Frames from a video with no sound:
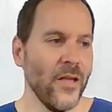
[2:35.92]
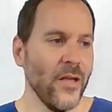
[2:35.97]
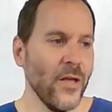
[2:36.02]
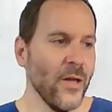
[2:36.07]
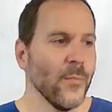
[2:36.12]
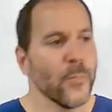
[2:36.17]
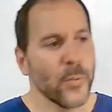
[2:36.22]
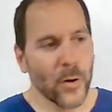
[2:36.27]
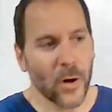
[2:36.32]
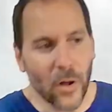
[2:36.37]

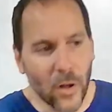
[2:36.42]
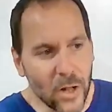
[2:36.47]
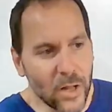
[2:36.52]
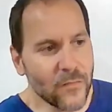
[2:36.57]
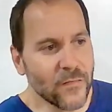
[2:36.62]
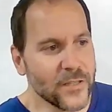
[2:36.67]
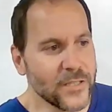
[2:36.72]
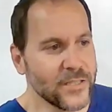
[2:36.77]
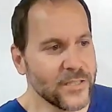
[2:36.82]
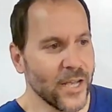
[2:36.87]
But all of
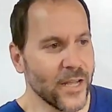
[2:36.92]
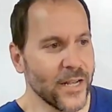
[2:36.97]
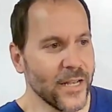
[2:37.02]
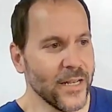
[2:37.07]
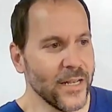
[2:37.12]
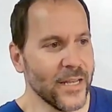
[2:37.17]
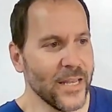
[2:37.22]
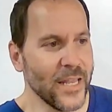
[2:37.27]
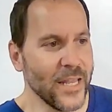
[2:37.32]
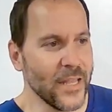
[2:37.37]
a
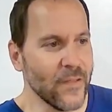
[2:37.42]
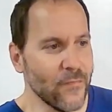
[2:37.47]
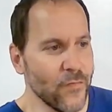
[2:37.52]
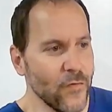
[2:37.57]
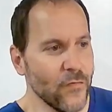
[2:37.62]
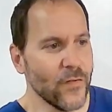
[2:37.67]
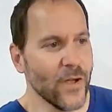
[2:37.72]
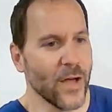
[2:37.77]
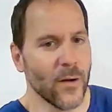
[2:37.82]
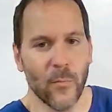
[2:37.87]
sudden, if you've
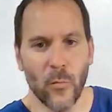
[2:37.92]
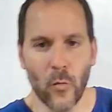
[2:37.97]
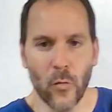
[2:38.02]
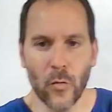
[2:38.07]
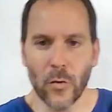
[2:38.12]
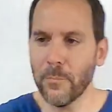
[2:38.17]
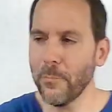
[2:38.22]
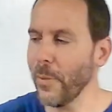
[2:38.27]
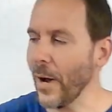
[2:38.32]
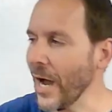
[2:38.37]
got more
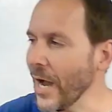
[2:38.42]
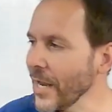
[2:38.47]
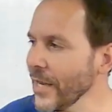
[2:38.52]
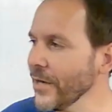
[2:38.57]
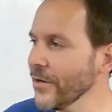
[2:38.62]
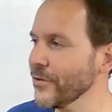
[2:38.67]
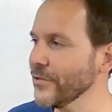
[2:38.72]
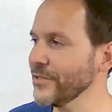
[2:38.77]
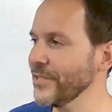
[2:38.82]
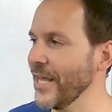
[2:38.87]

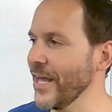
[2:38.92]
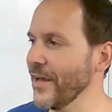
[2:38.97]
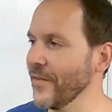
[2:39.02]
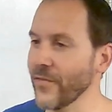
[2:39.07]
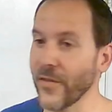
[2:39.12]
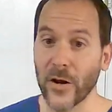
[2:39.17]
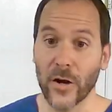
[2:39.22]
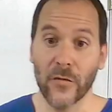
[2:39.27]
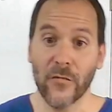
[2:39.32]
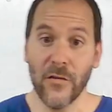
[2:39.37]
buyers out
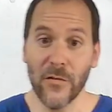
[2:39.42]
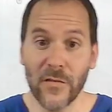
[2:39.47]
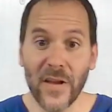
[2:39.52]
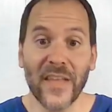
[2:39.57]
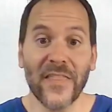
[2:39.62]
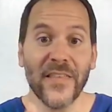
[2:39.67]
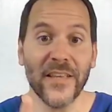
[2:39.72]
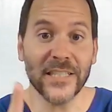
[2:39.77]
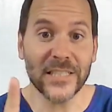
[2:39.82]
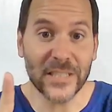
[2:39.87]
there, if you've got
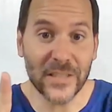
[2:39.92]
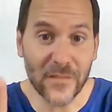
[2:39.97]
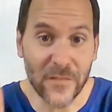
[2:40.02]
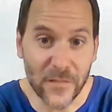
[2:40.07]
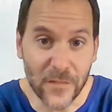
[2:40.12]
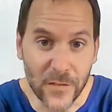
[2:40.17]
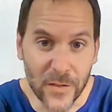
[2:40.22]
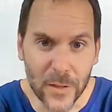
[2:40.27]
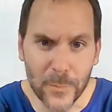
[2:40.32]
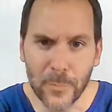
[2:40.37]
these
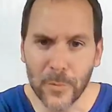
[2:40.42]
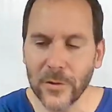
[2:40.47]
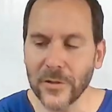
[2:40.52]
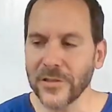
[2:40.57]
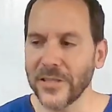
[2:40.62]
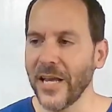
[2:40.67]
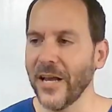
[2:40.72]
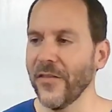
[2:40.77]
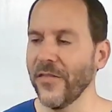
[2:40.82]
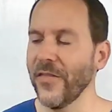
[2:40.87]
flippers
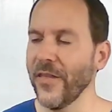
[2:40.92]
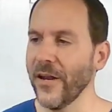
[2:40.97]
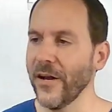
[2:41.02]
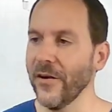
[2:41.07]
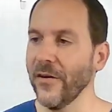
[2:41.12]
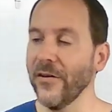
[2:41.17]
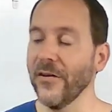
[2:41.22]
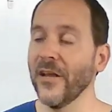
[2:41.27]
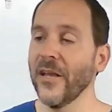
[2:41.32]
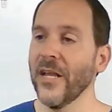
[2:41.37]
out
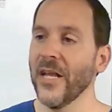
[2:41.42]
there,